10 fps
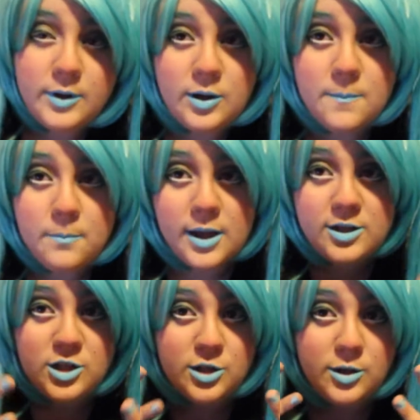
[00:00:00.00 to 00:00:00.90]
You can
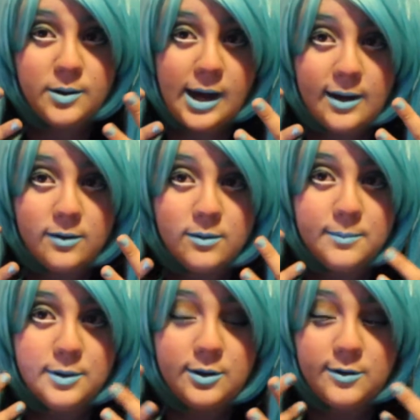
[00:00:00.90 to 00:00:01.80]
paint your nails
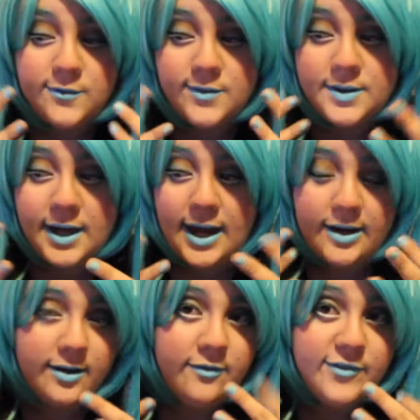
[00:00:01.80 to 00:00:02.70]
blue for the
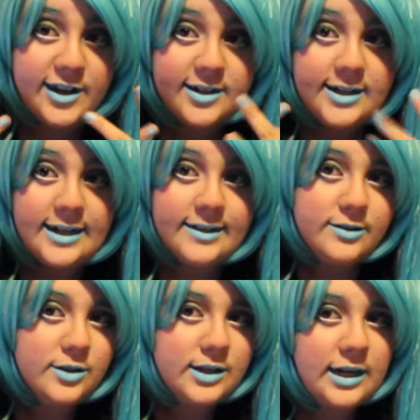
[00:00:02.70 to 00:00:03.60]
added effect,
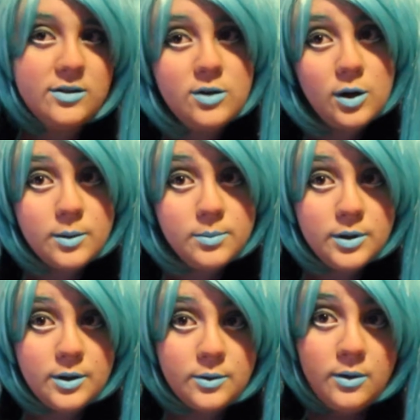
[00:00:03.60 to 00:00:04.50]
as her nails are
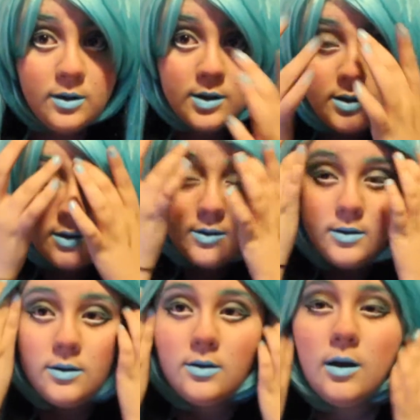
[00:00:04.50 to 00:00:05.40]
blue.
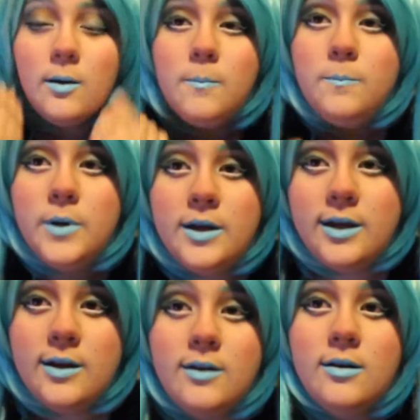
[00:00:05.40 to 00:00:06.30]
But
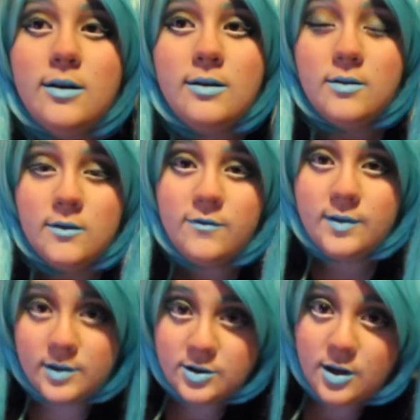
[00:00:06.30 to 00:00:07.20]
here is your
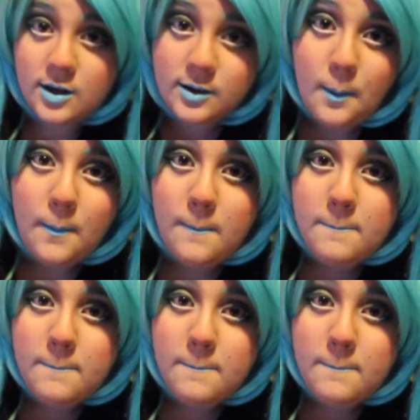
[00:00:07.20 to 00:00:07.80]
finished look.